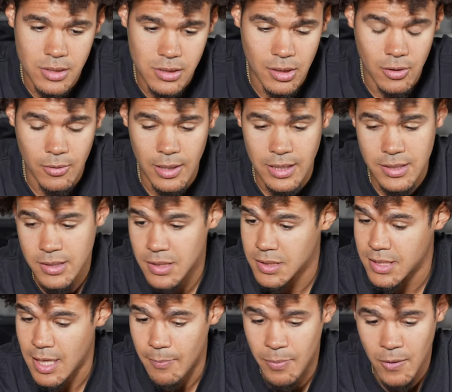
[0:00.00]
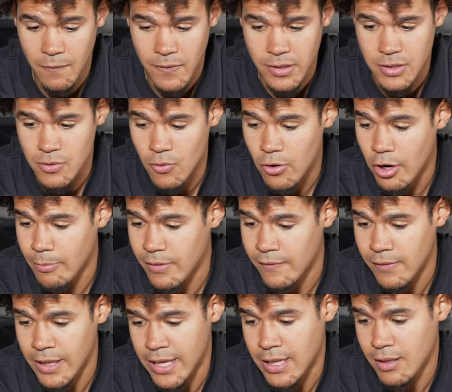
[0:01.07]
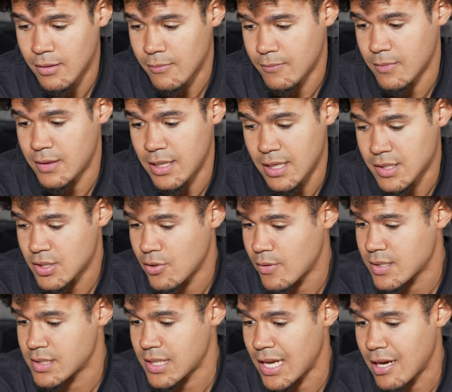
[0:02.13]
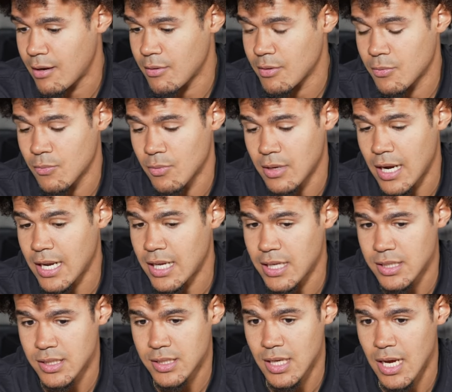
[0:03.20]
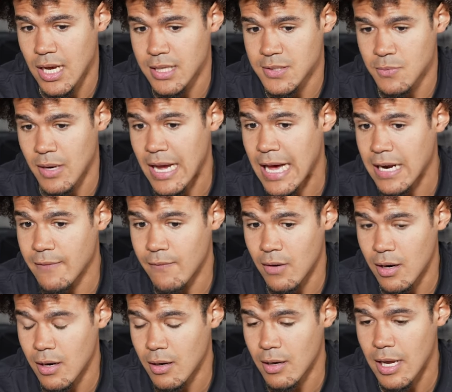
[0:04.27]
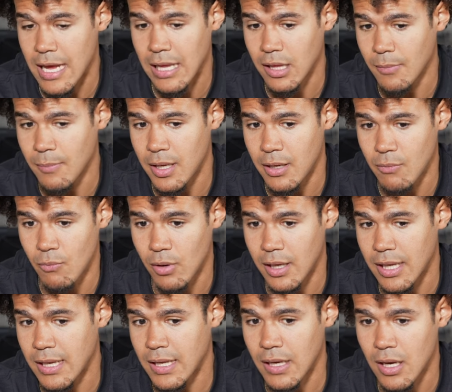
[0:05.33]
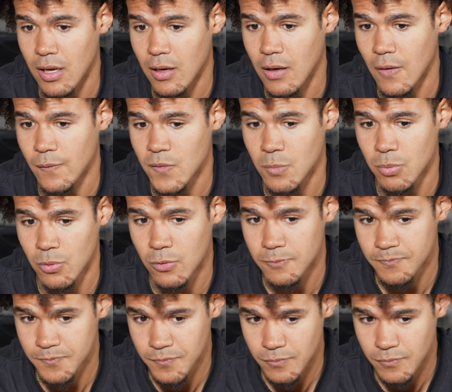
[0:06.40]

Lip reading: So it's just that perfect storm of like things going south. We're not hitting shots. We're out of our element. We're getting uncomfortable.